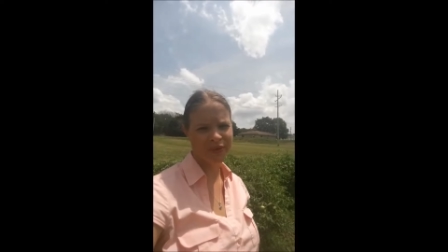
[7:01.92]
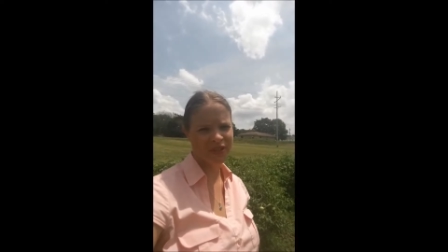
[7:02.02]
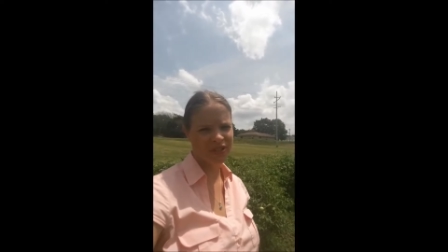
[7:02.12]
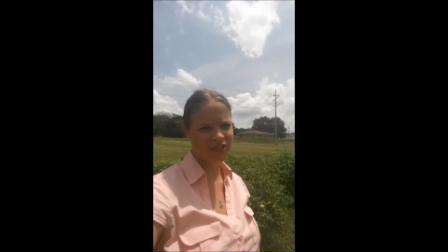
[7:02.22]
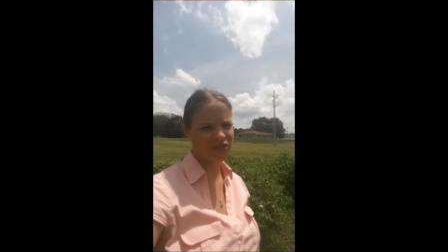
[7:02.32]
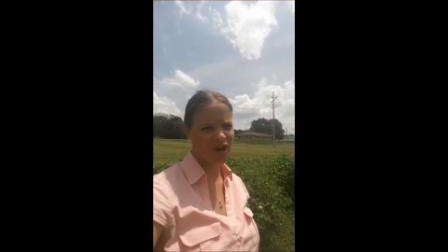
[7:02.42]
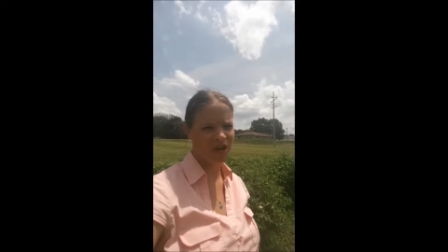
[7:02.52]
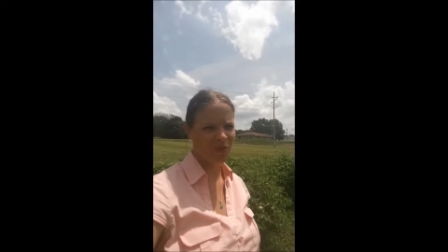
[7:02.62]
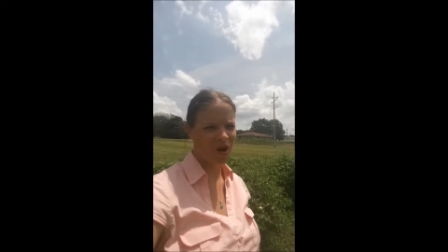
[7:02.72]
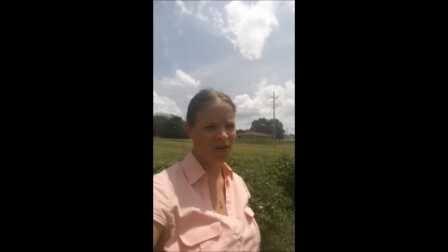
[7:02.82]
mostly just
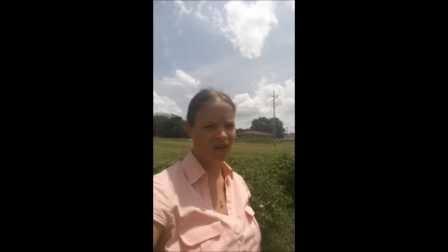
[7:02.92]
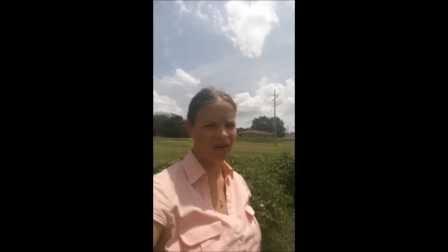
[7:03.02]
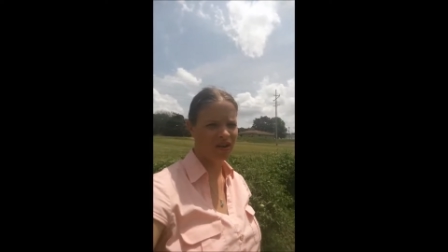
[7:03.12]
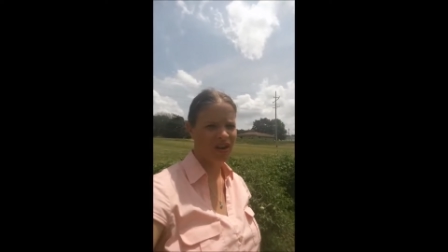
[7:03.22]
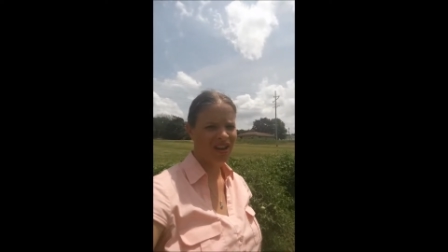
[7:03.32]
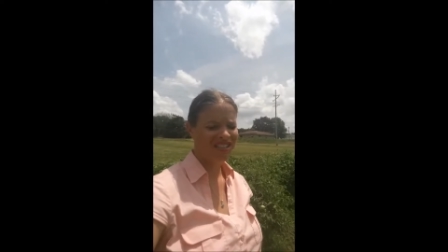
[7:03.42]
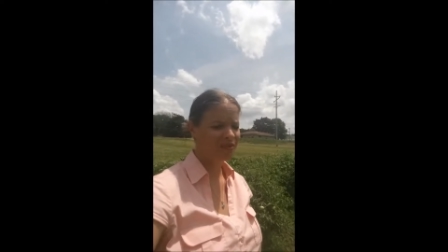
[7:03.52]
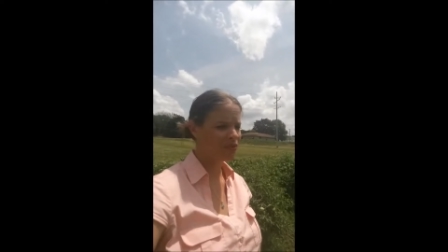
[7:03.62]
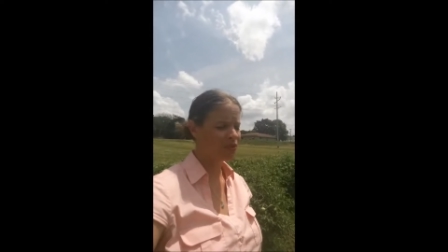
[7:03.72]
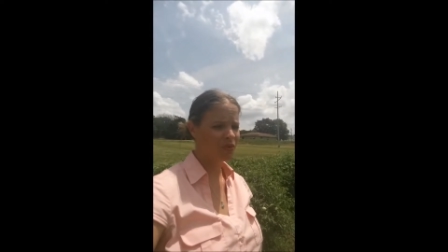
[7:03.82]
trying to water
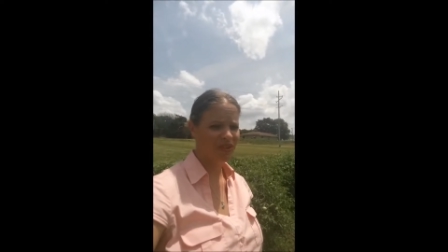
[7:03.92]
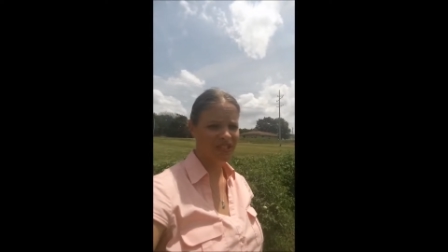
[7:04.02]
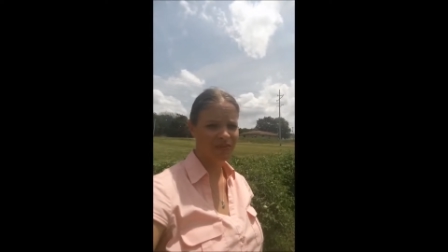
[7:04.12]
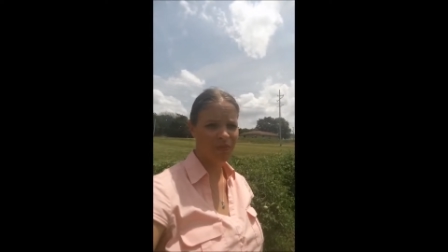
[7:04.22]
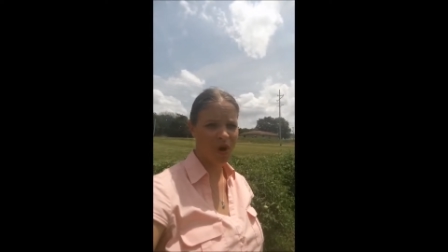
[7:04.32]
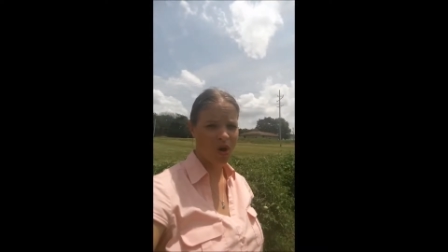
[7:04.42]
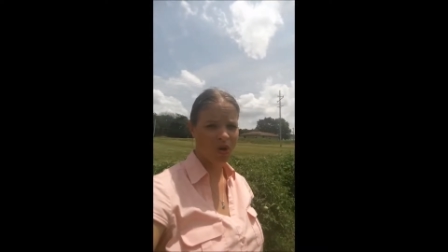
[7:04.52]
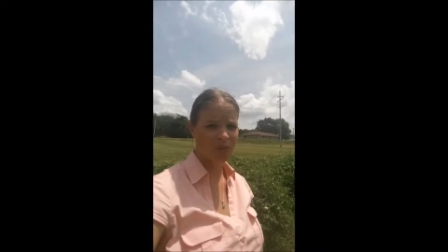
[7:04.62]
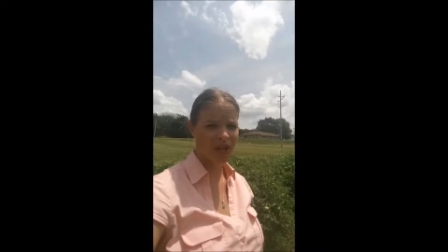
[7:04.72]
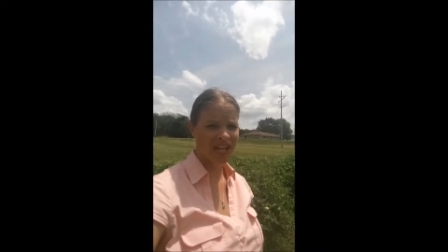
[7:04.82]
some of the really
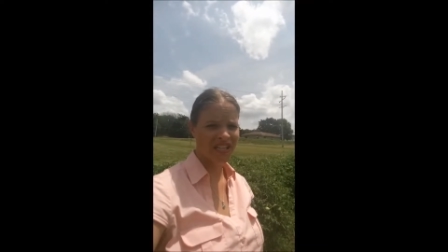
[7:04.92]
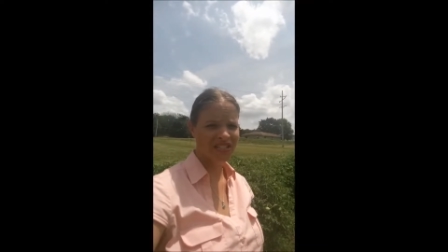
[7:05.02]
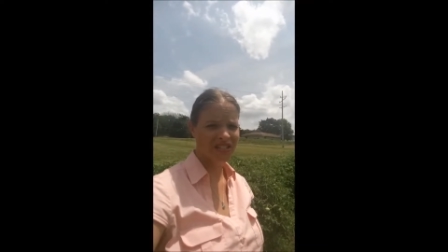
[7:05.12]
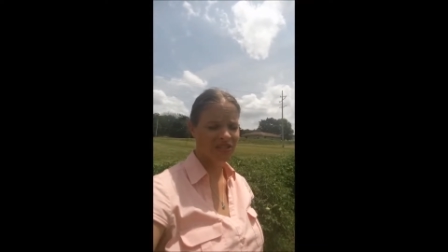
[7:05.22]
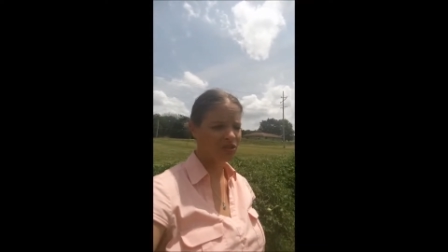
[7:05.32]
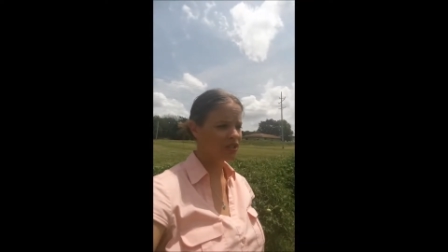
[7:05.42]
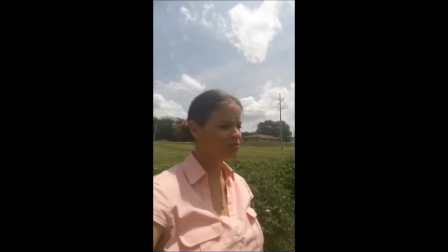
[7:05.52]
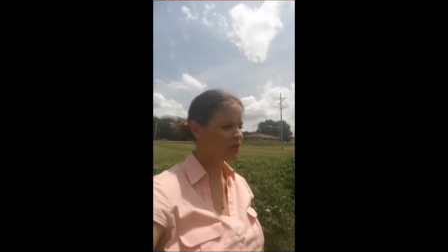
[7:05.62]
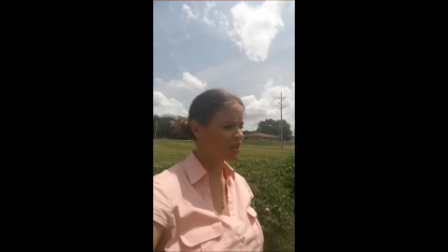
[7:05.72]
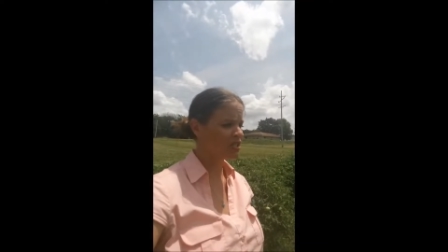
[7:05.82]
small plants, the
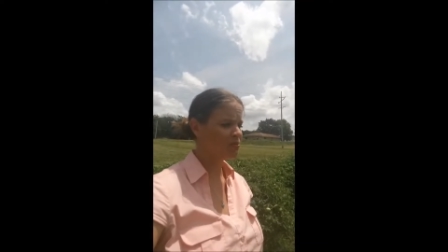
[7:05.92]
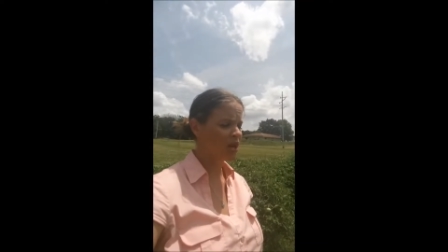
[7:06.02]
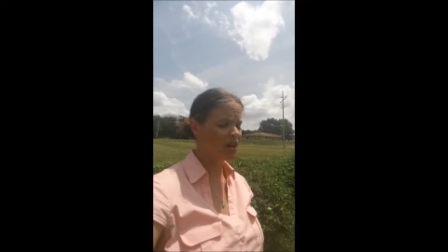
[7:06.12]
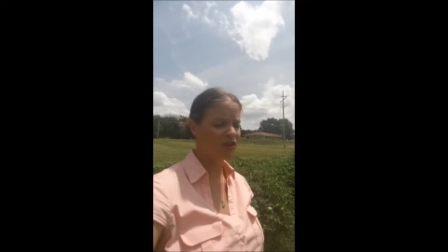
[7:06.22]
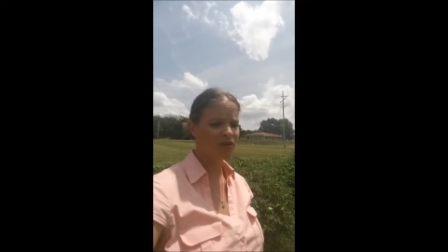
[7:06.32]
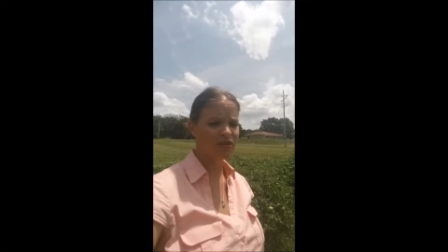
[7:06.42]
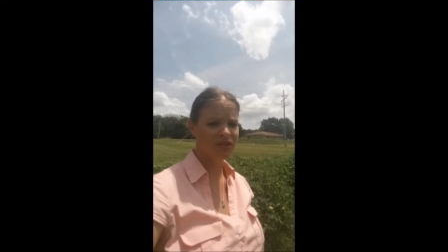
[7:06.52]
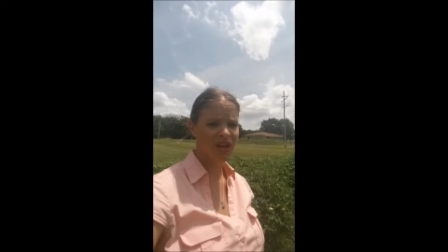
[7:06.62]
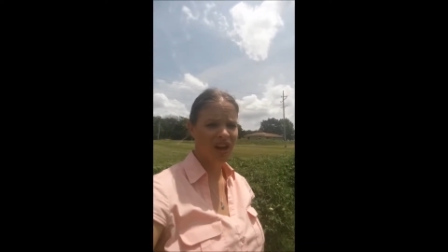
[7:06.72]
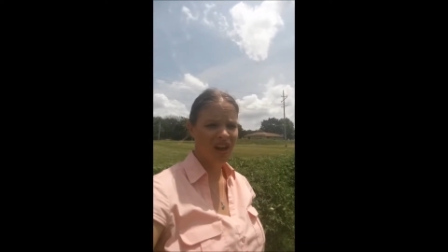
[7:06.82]
transplanted
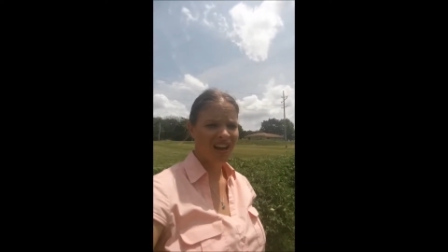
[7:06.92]
tomatoes,